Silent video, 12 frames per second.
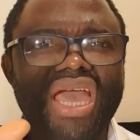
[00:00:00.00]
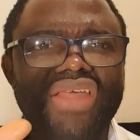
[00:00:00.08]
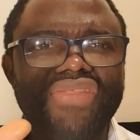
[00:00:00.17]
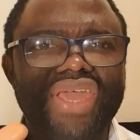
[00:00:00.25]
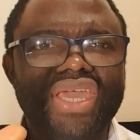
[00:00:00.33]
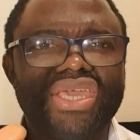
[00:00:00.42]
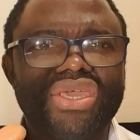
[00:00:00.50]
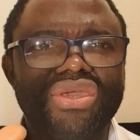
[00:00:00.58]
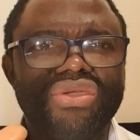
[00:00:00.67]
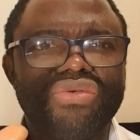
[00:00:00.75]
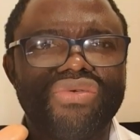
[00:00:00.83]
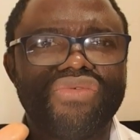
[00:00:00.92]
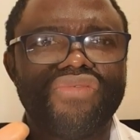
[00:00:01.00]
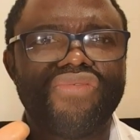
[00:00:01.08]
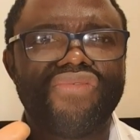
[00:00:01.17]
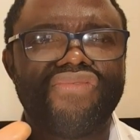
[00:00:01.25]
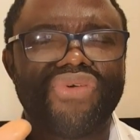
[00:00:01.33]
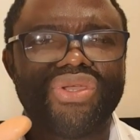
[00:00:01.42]
I thank you
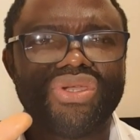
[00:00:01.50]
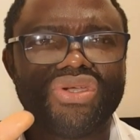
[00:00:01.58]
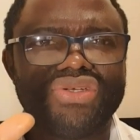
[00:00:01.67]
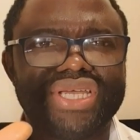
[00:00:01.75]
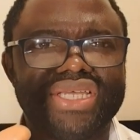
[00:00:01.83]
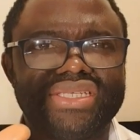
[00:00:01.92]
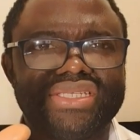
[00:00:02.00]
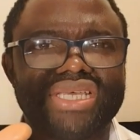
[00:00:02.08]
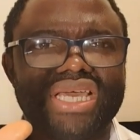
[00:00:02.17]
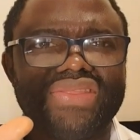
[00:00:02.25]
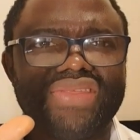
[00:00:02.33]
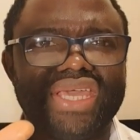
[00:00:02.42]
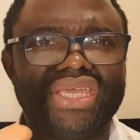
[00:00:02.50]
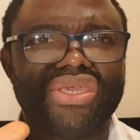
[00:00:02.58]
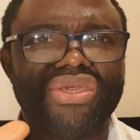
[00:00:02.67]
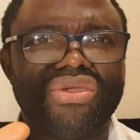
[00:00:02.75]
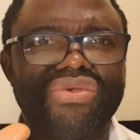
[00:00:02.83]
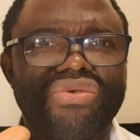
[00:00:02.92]
for your grace. I thank
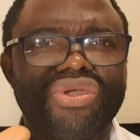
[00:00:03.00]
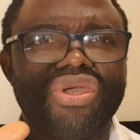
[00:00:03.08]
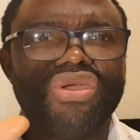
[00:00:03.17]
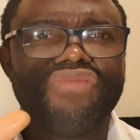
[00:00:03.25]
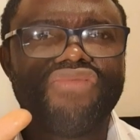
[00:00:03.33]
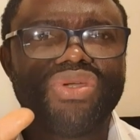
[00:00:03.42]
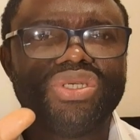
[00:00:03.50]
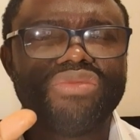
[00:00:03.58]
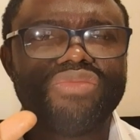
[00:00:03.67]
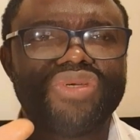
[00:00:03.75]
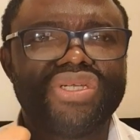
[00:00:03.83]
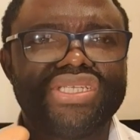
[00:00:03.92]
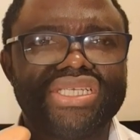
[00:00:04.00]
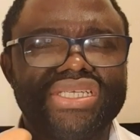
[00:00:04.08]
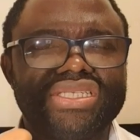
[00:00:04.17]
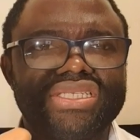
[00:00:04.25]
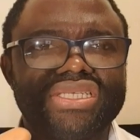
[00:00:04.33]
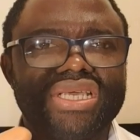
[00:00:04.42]
you for your
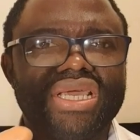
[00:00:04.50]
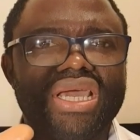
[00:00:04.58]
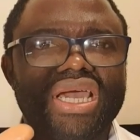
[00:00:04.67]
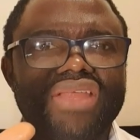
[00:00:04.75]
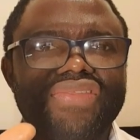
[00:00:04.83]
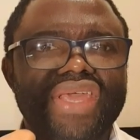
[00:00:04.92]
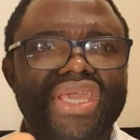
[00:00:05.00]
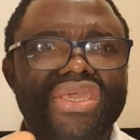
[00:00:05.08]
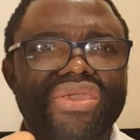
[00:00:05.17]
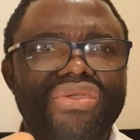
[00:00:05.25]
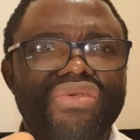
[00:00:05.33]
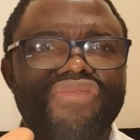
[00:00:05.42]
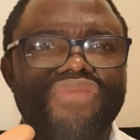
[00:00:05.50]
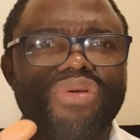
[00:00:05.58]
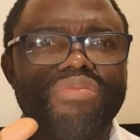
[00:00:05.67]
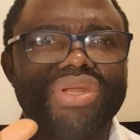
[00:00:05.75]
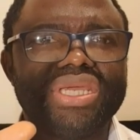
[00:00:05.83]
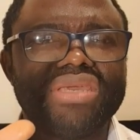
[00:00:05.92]
mercies. I thank you
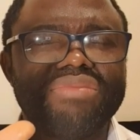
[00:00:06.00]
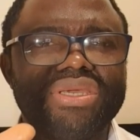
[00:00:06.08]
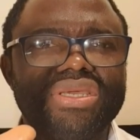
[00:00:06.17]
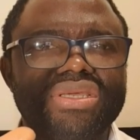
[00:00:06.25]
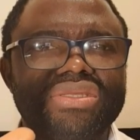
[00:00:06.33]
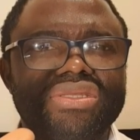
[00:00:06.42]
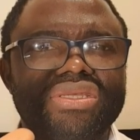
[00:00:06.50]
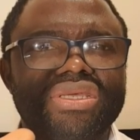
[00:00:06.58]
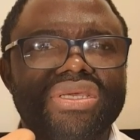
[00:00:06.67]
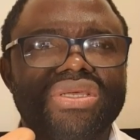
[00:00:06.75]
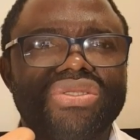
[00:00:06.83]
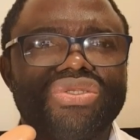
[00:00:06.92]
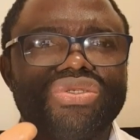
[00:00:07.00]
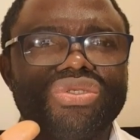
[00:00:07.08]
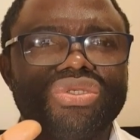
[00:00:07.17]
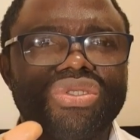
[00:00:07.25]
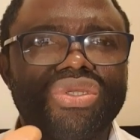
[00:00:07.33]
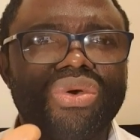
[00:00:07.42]
for bringing me
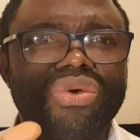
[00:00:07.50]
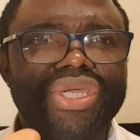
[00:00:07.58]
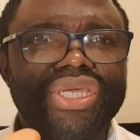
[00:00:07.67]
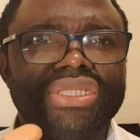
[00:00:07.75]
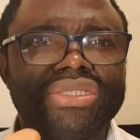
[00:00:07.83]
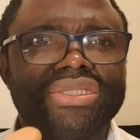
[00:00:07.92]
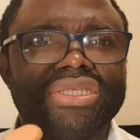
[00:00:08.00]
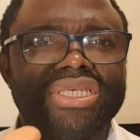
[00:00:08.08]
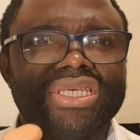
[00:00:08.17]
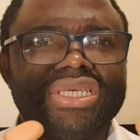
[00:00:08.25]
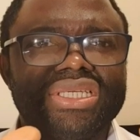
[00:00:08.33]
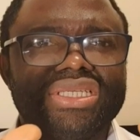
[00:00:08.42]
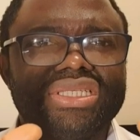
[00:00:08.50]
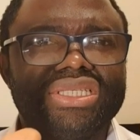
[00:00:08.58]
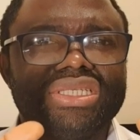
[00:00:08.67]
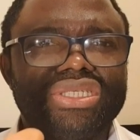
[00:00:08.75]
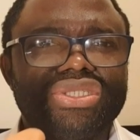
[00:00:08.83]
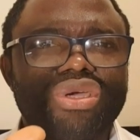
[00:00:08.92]
to knowing
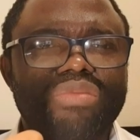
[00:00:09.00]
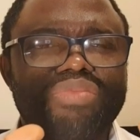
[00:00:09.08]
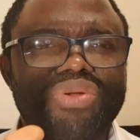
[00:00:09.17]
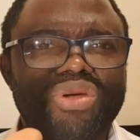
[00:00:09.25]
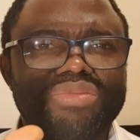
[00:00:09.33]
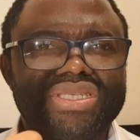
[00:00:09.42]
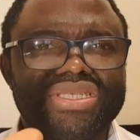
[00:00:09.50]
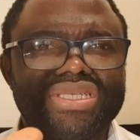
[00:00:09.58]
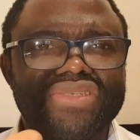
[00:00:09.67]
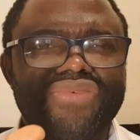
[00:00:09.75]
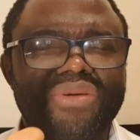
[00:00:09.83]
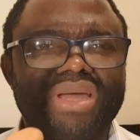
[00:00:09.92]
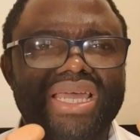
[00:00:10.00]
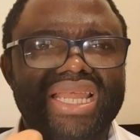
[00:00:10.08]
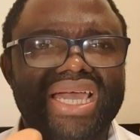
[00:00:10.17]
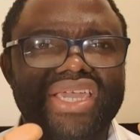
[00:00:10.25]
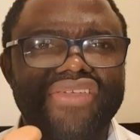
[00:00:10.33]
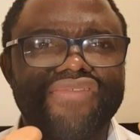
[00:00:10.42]
your promises for my
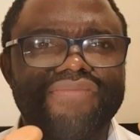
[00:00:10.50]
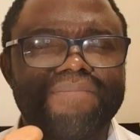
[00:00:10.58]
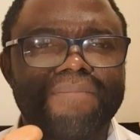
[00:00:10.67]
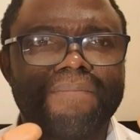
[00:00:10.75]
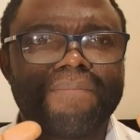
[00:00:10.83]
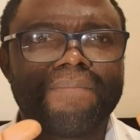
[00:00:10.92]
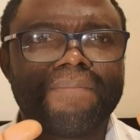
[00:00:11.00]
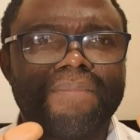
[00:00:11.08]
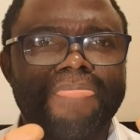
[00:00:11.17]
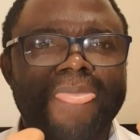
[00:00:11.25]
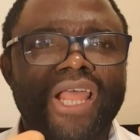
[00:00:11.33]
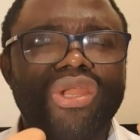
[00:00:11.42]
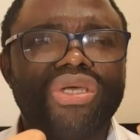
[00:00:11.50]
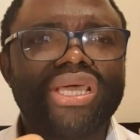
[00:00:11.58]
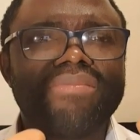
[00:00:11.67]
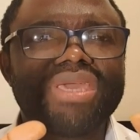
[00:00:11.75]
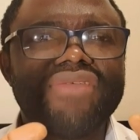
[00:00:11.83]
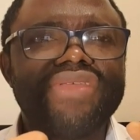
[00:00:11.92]
life. Lord,
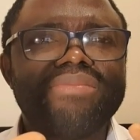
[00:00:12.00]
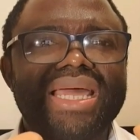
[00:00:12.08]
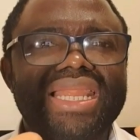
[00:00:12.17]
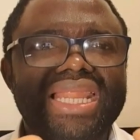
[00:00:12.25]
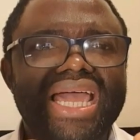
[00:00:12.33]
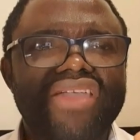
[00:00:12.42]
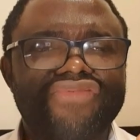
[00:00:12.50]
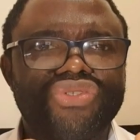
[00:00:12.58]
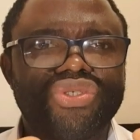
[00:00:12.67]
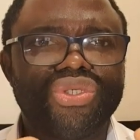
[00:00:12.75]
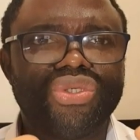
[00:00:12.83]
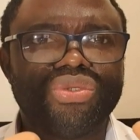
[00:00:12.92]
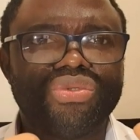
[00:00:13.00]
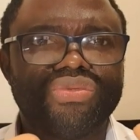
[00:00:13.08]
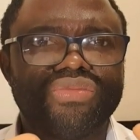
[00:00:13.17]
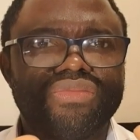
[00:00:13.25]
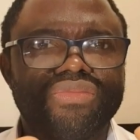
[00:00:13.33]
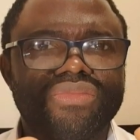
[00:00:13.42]
I'm giving my life to you